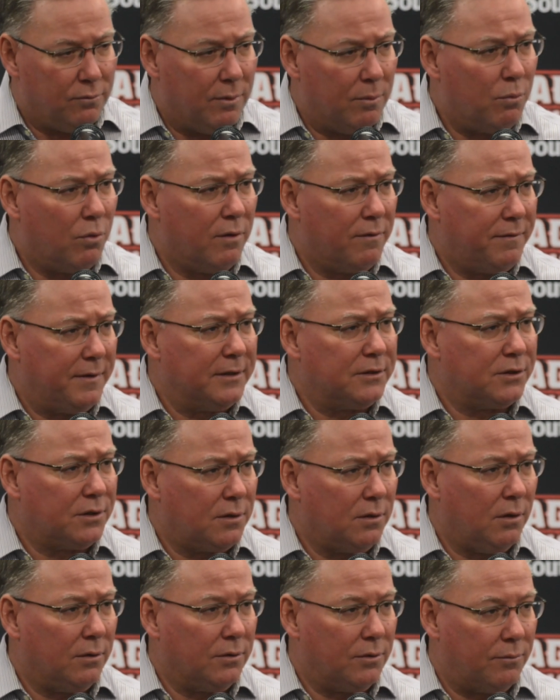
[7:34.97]
We're more
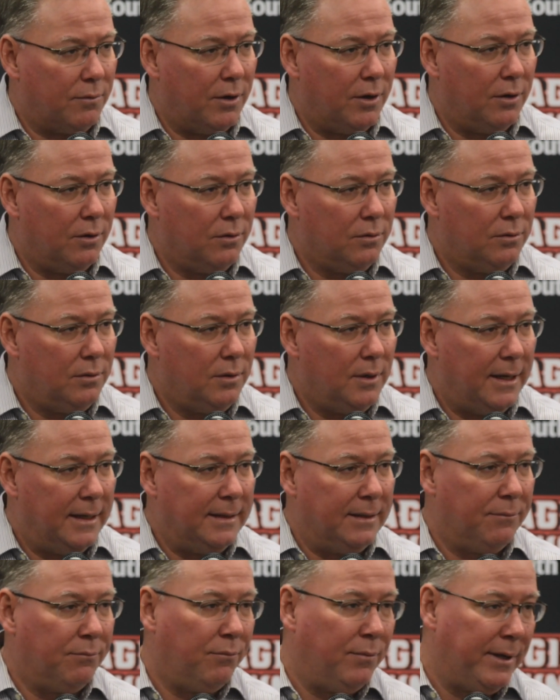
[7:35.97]
physical on the road, and
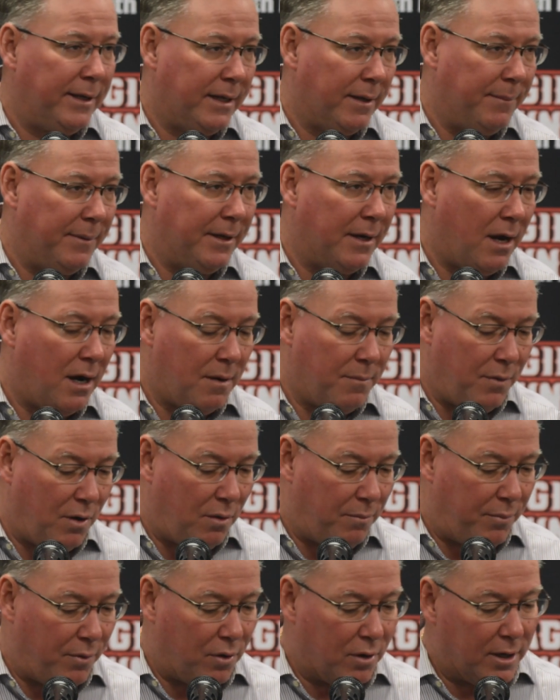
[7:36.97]
then we come in our
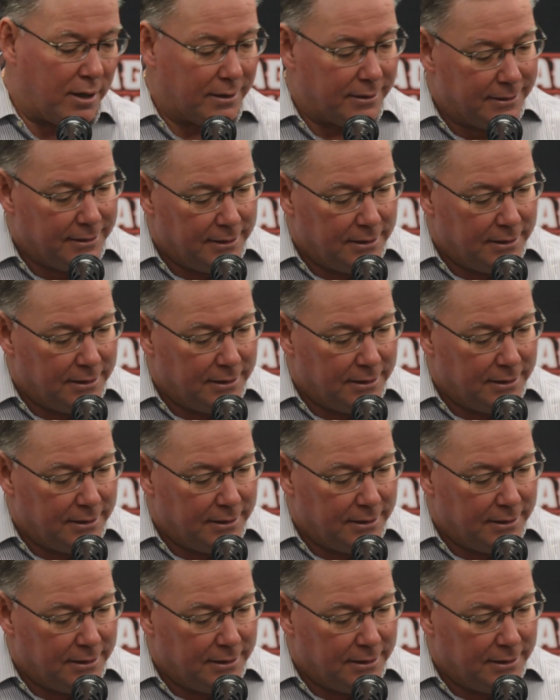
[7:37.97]
ballpark.